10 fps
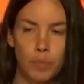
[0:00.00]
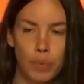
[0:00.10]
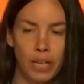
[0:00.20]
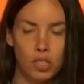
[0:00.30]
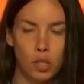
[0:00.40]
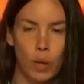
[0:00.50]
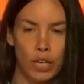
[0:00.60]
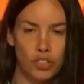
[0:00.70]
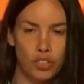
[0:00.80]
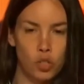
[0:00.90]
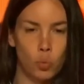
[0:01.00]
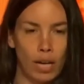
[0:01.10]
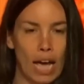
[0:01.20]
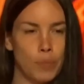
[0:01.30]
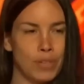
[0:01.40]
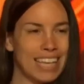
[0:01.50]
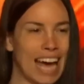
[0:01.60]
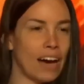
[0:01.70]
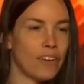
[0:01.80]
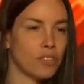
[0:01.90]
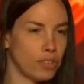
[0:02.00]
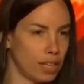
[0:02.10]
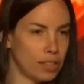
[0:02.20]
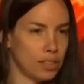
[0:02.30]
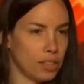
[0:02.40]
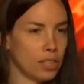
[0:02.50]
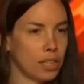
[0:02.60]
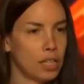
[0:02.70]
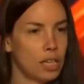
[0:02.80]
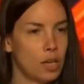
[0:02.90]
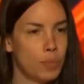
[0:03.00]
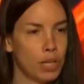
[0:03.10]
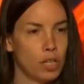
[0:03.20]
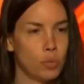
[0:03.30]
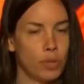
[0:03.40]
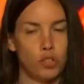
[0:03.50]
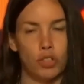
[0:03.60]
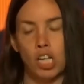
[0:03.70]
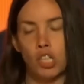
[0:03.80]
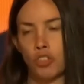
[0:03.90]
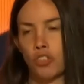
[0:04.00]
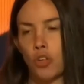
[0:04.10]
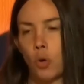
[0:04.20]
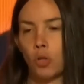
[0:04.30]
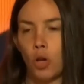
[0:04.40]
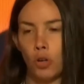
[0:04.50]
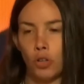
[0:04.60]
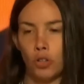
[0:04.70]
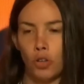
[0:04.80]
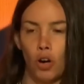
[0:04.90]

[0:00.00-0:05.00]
the biggest question is what happens after the debt ceiling, because when the Treasury is no longer